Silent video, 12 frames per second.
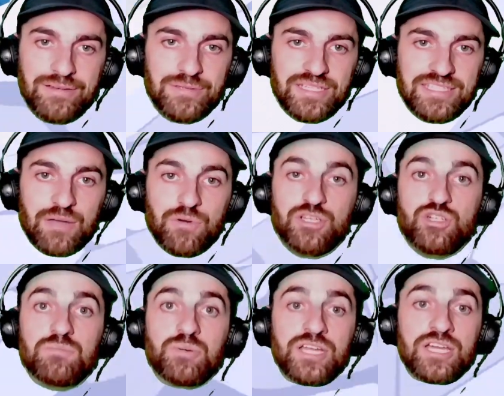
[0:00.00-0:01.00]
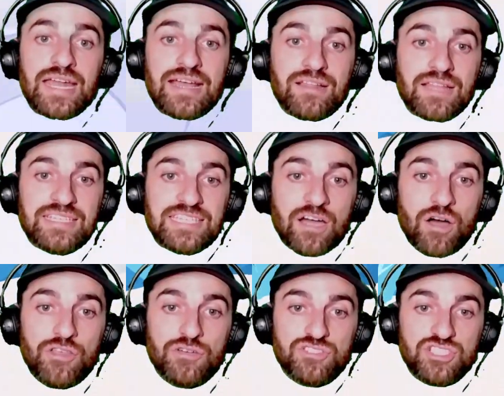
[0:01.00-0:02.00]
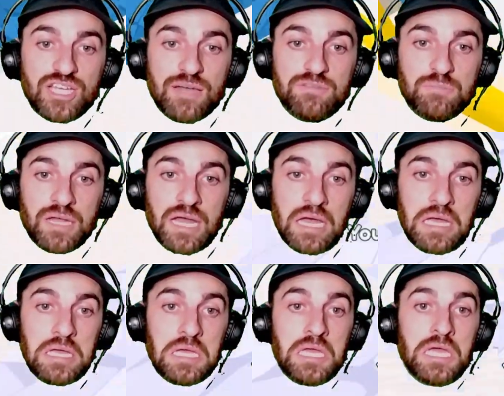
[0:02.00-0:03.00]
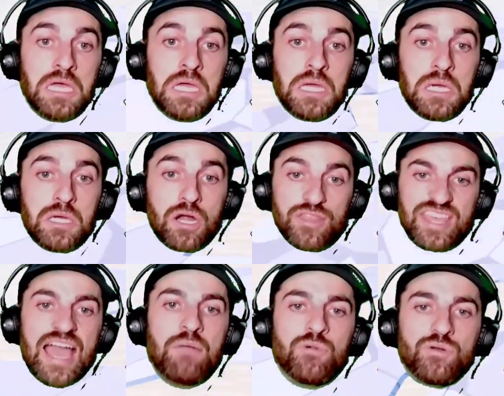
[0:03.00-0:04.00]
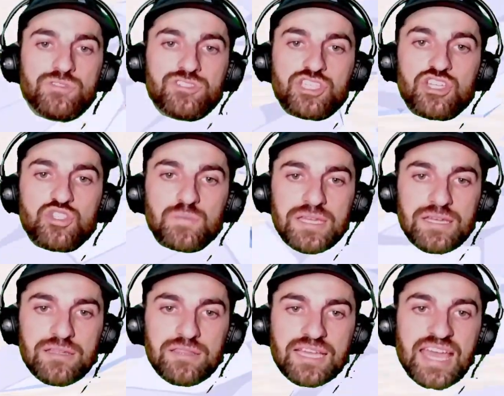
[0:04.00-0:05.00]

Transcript: I was about to say, we're doing pretty good at collecting all those gems, but uh... or the emeralds, excuse me. The